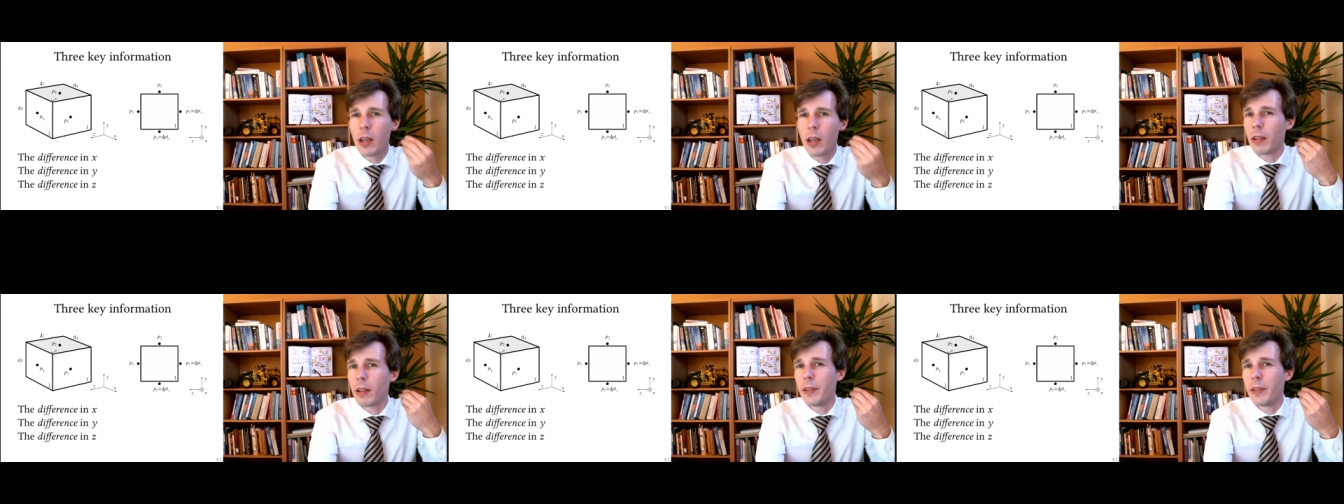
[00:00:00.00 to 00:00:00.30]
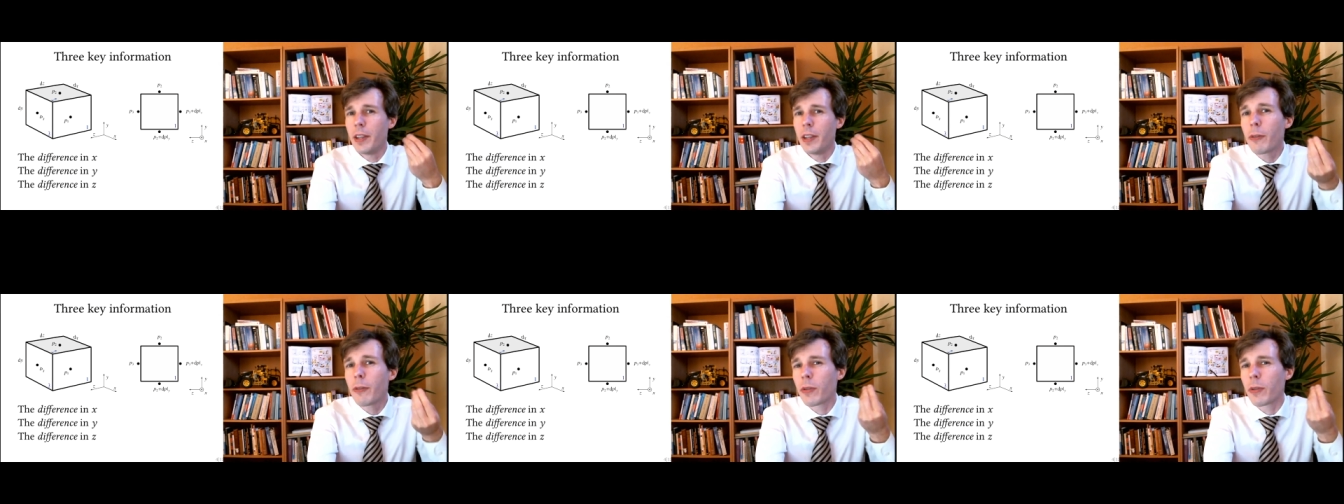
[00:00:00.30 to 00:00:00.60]
the
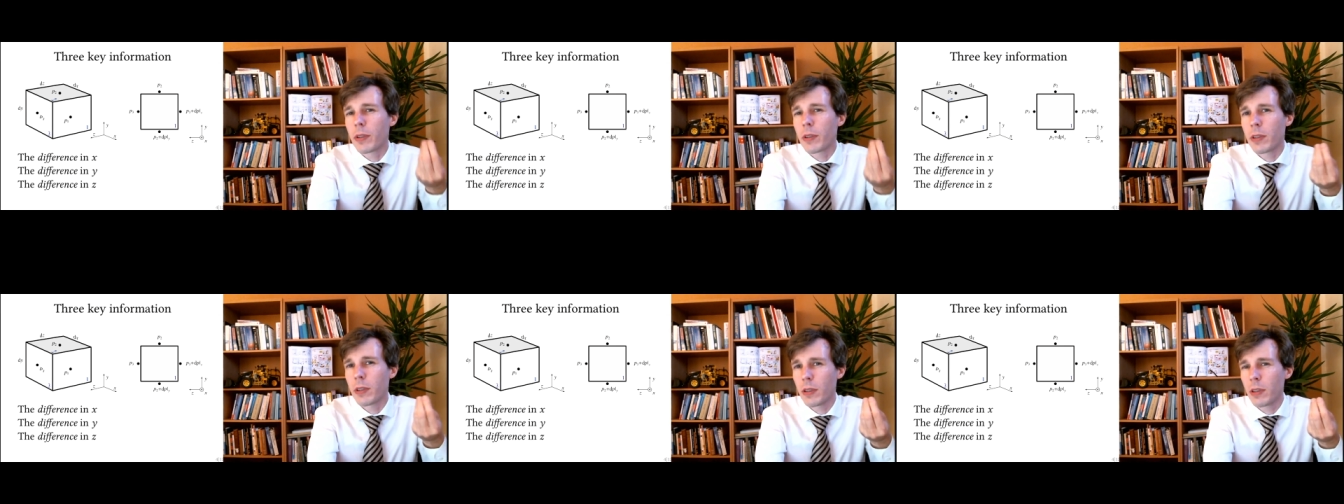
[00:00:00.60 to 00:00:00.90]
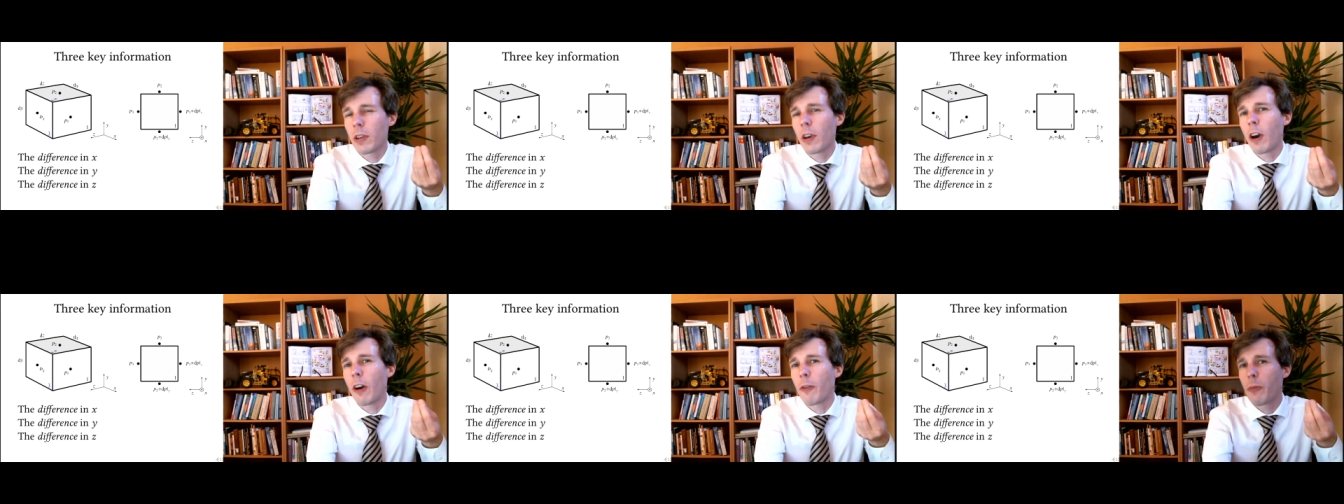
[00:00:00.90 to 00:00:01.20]
difference
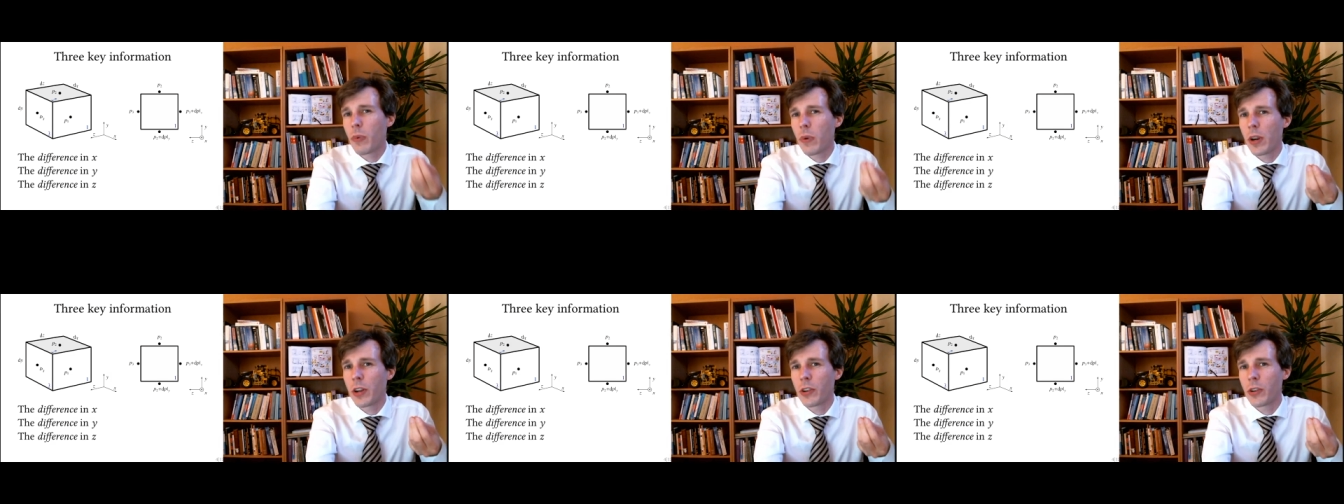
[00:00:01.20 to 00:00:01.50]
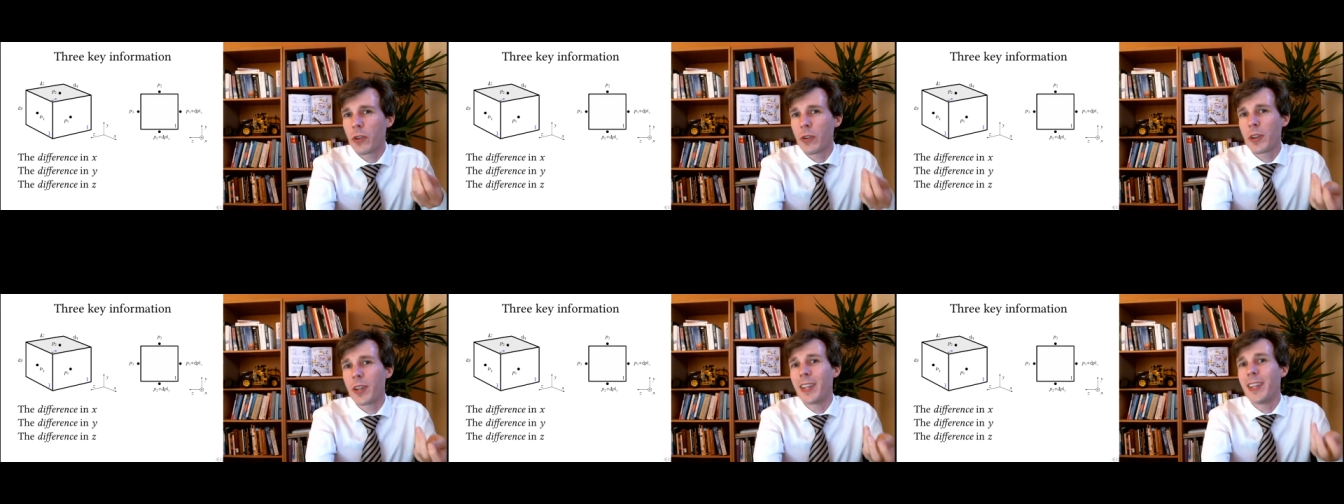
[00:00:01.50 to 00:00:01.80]
of
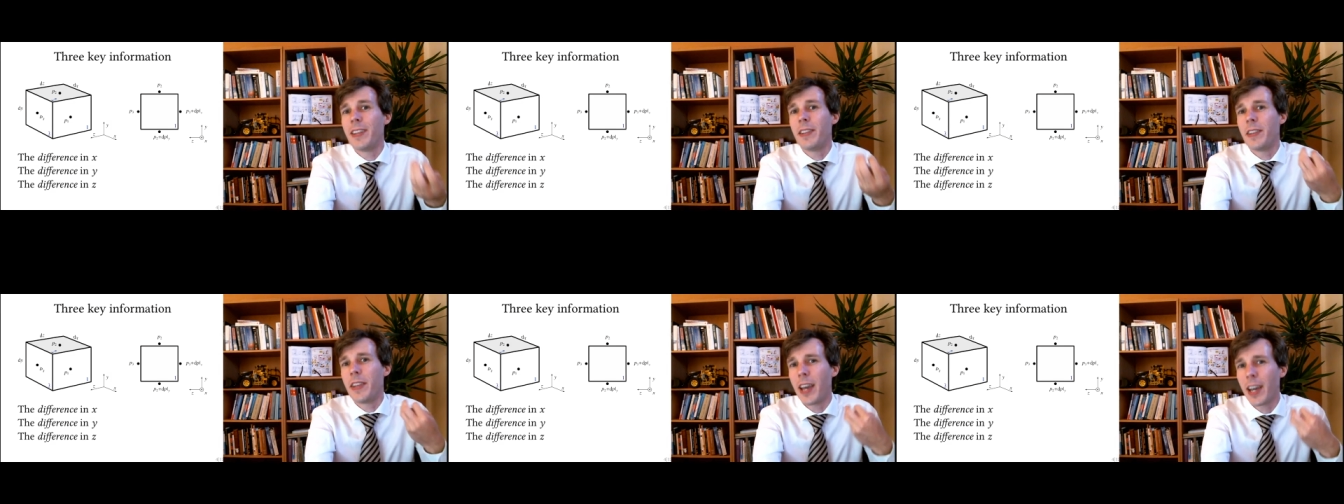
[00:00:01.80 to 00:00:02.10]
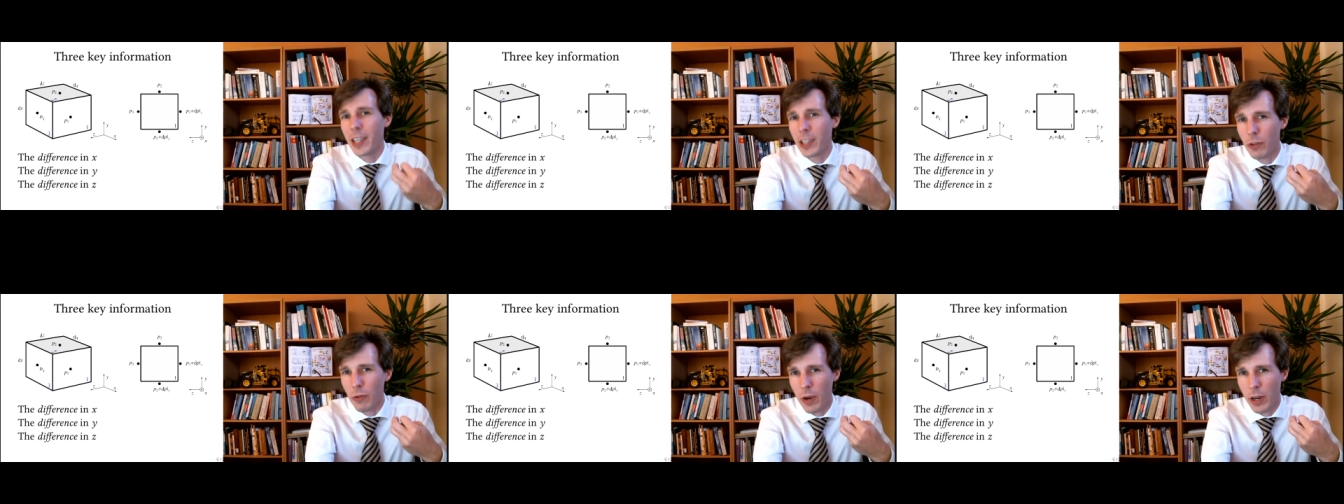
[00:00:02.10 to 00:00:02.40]
pressure in the
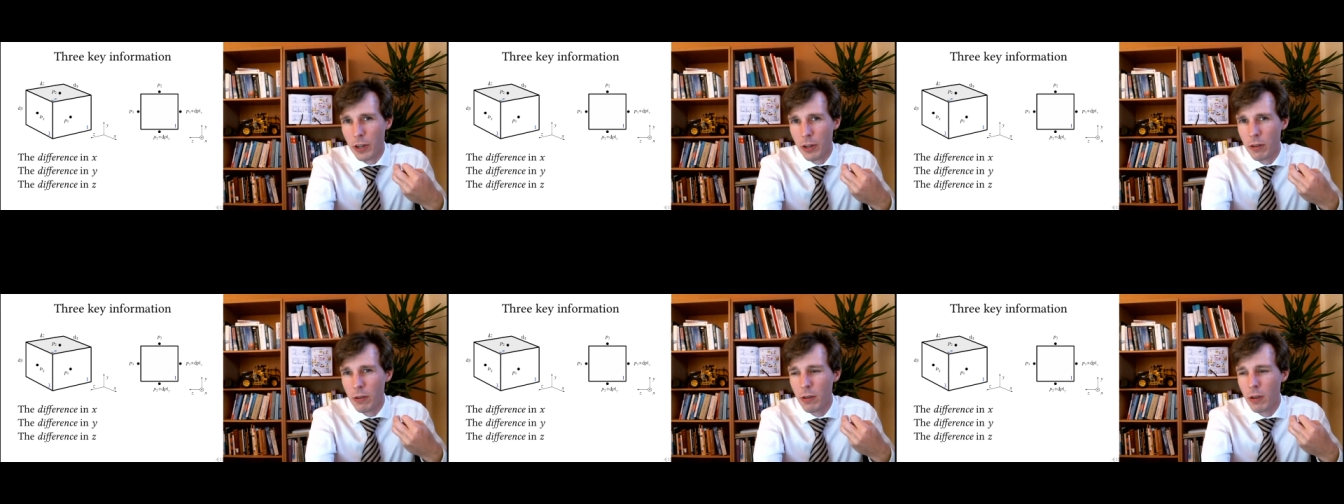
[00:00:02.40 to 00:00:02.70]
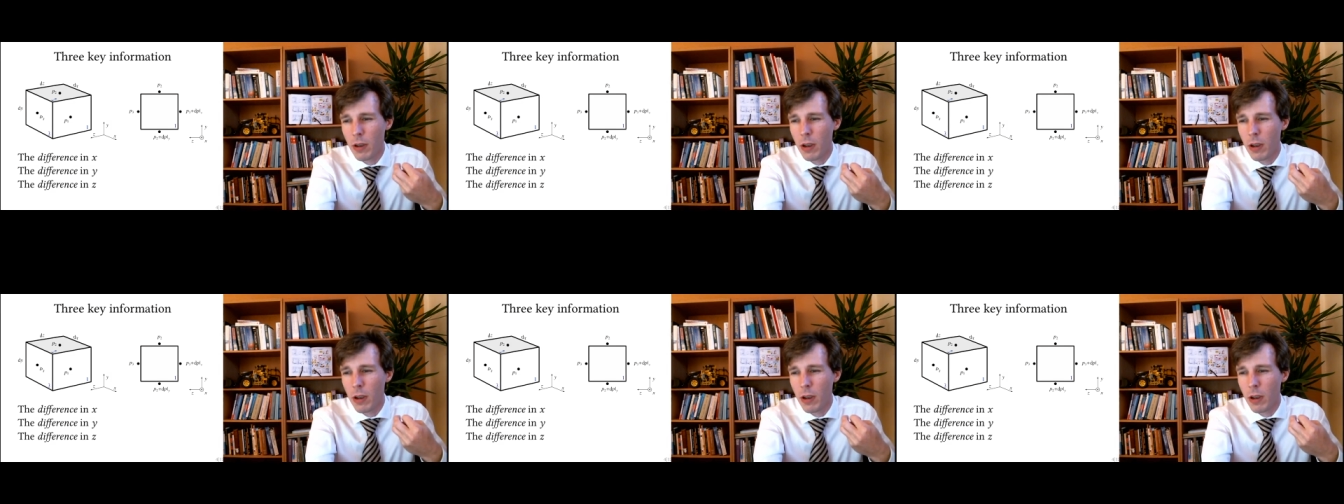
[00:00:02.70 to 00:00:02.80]
x direction,